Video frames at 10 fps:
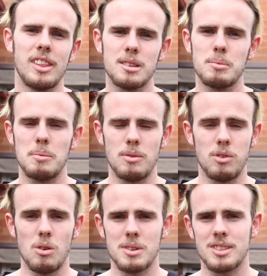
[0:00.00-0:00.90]
and that's my
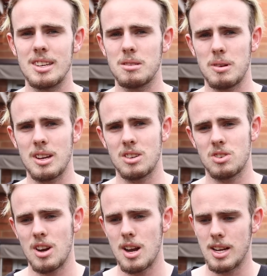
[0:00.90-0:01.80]
performance this week at
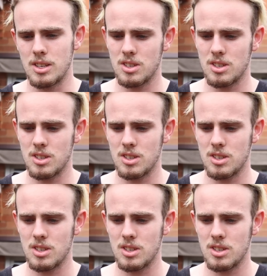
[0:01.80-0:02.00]
training.